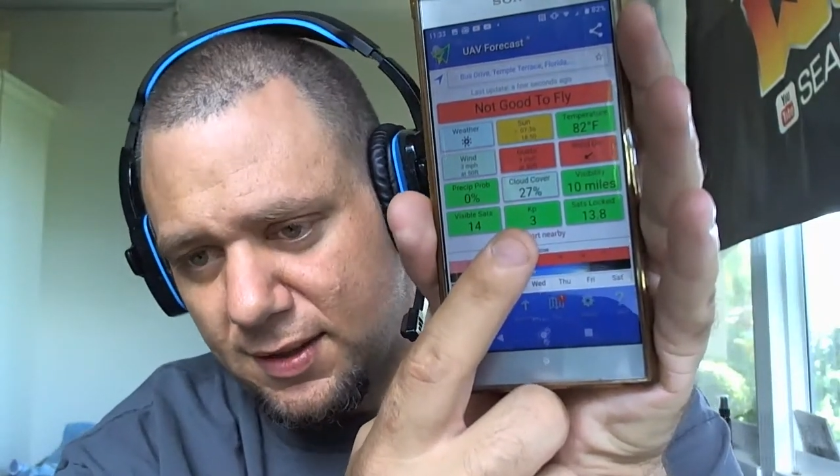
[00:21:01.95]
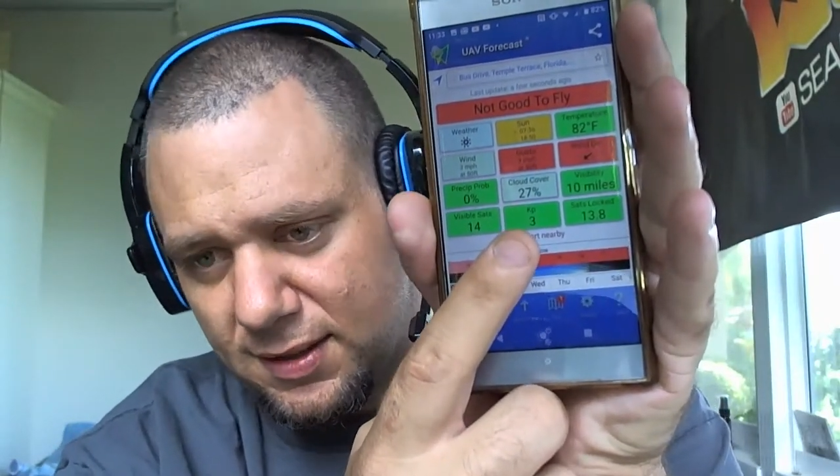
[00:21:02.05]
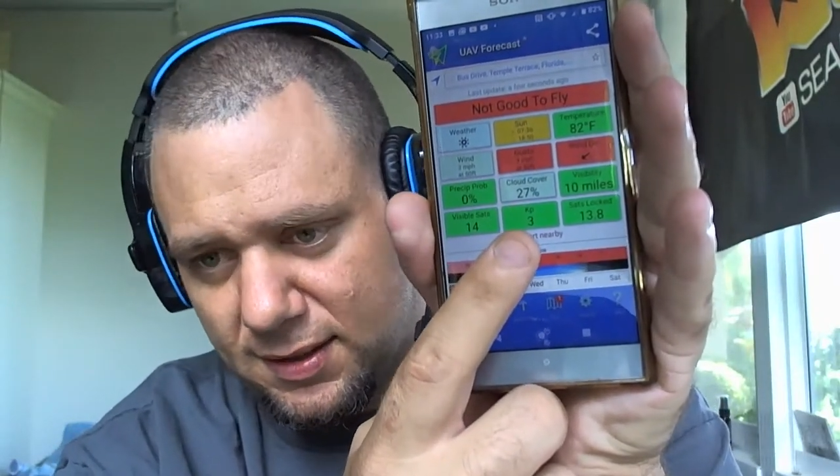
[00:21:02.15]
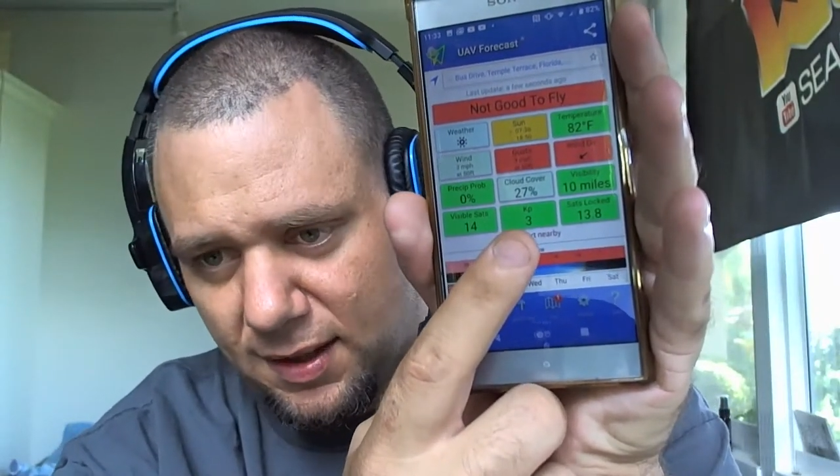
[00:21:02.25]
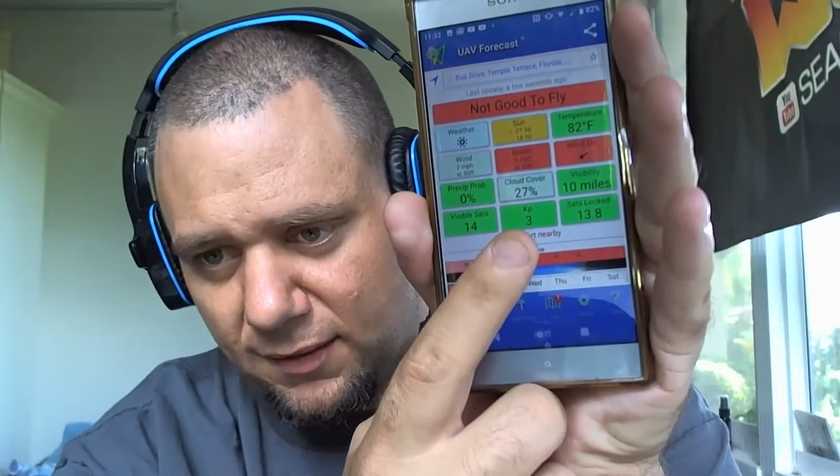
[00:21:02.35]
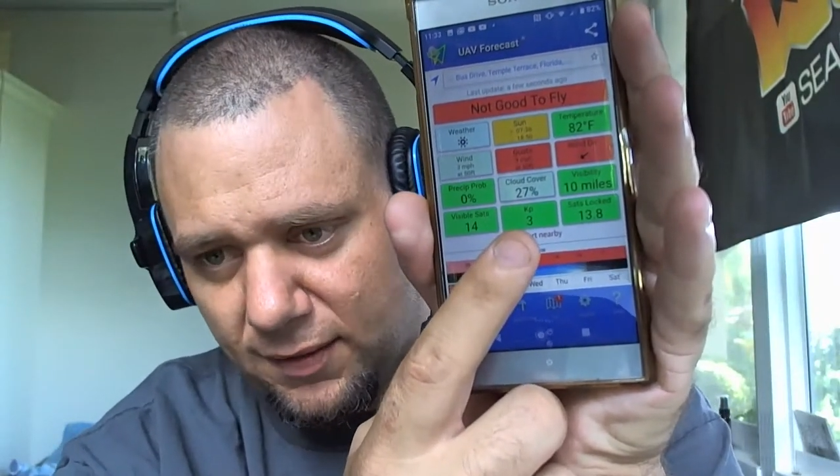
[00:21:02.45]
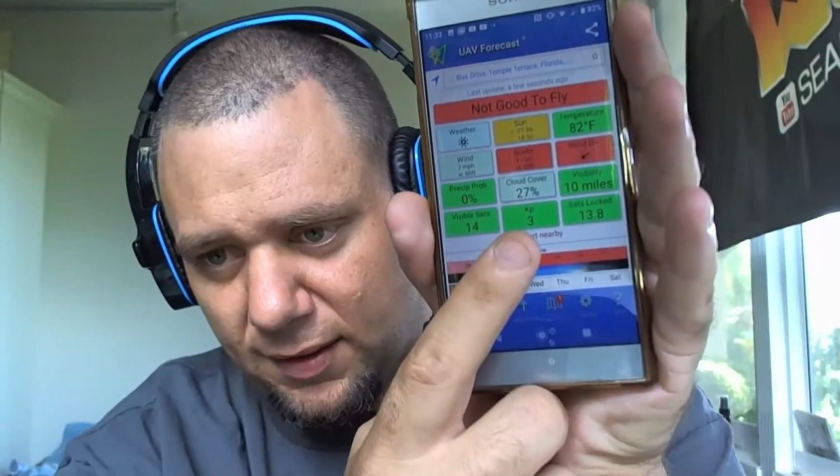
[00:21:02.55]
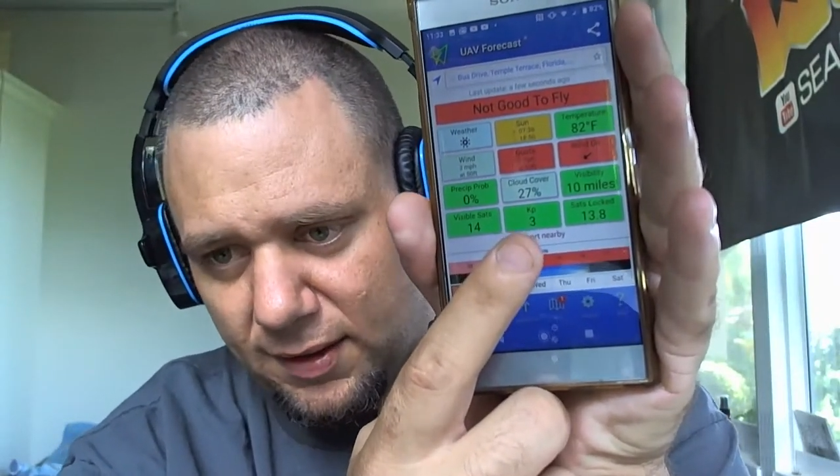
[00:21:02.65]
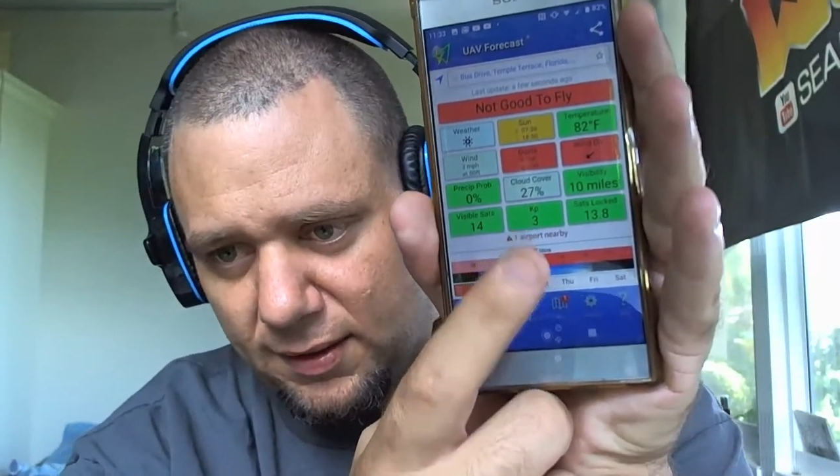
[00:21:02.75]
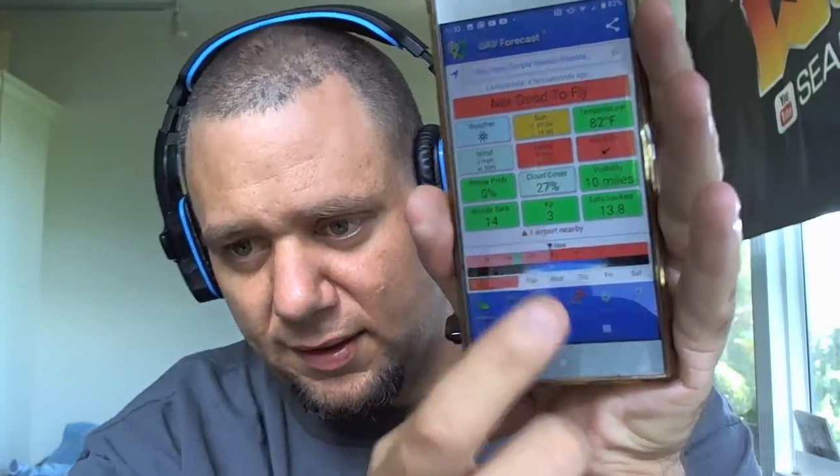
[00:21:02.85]
this is a
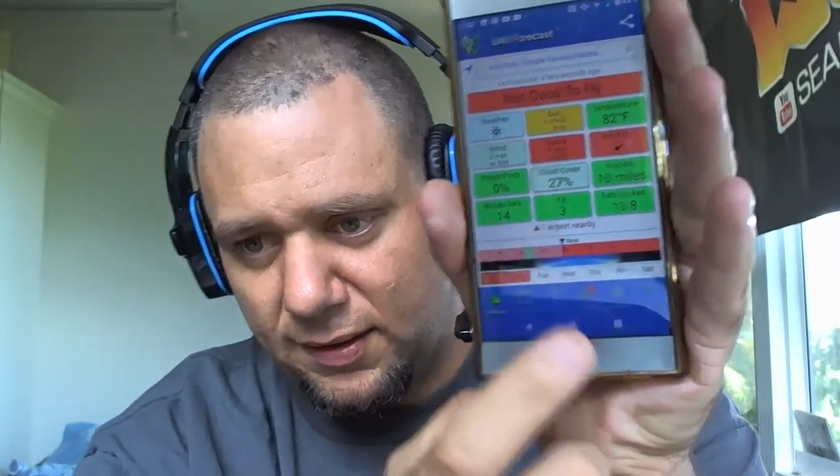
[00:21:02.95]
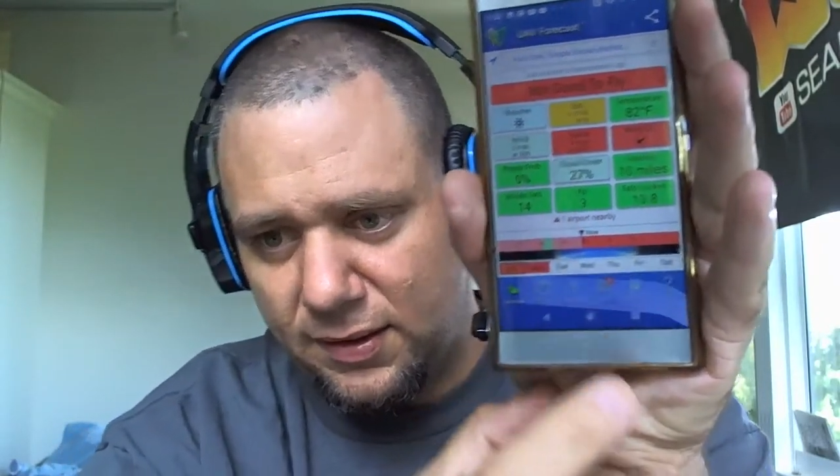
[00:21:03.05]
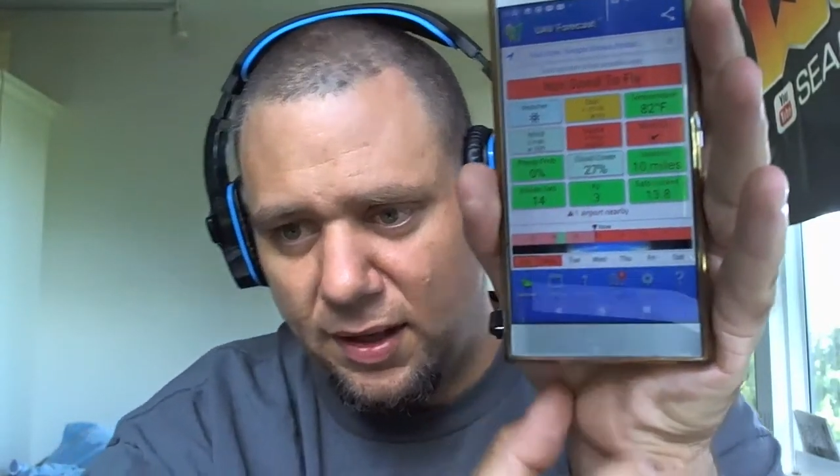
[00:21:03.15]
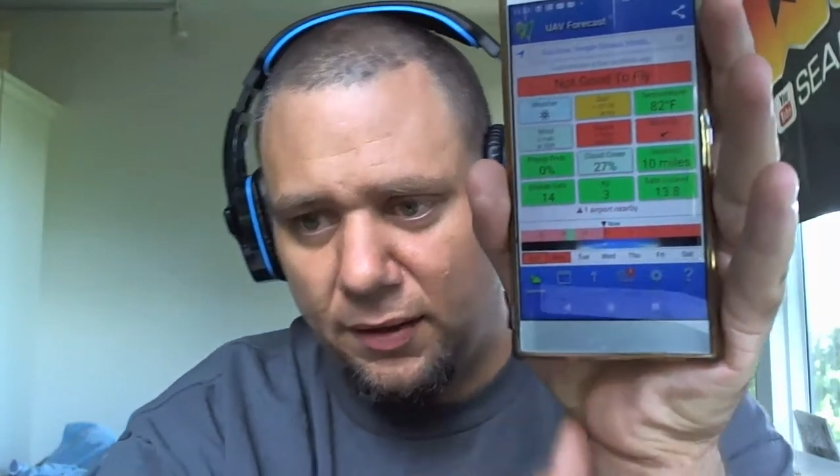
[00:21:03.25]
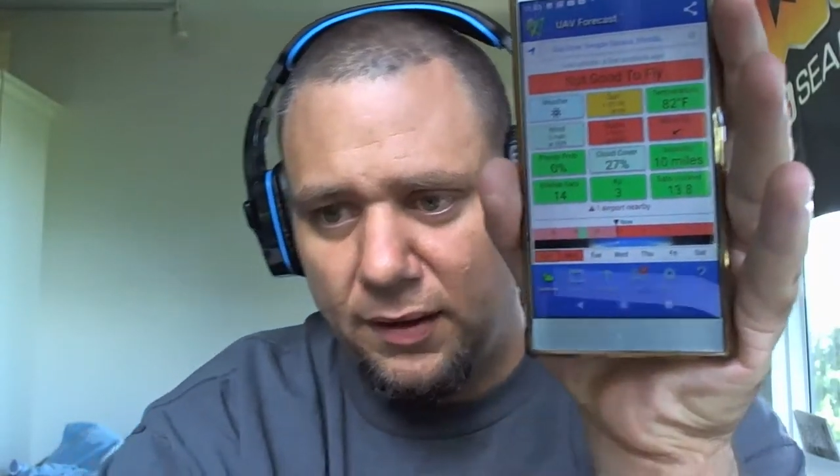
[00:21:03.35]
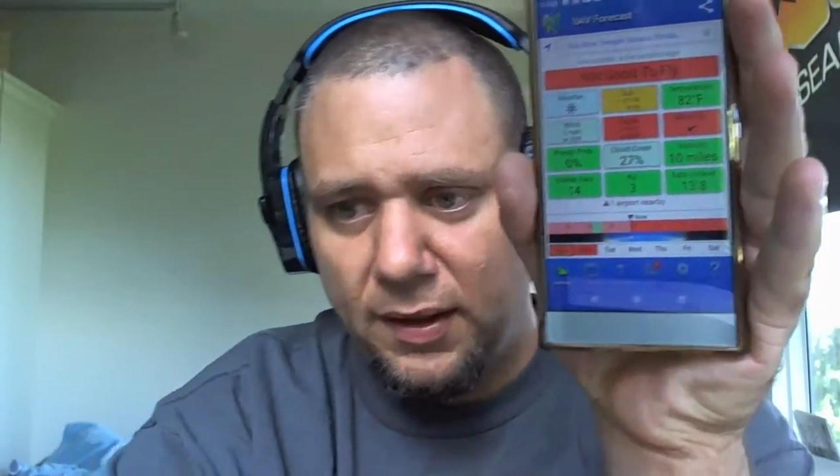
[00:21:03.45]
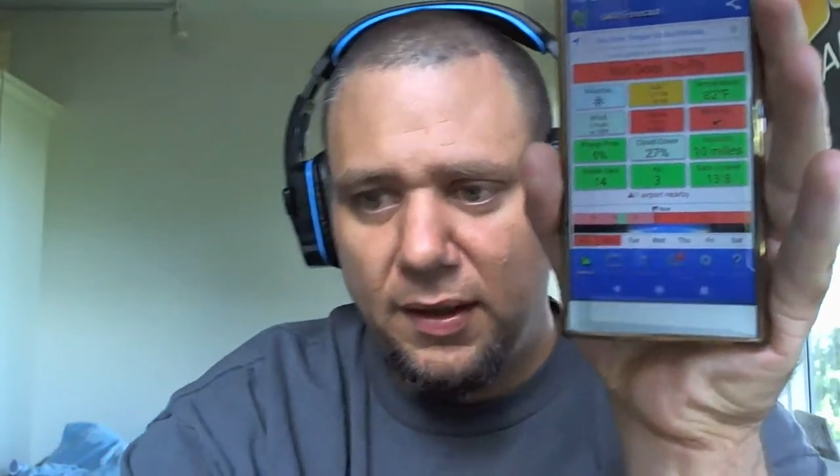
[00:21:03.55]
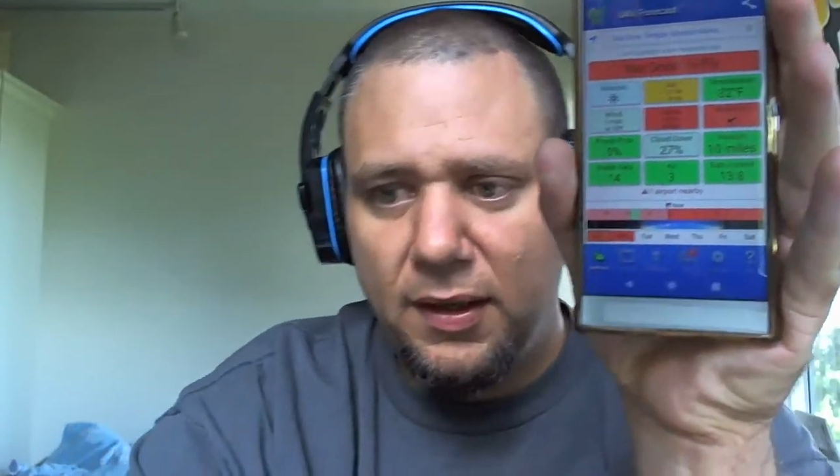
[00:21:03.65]
very good thing to know.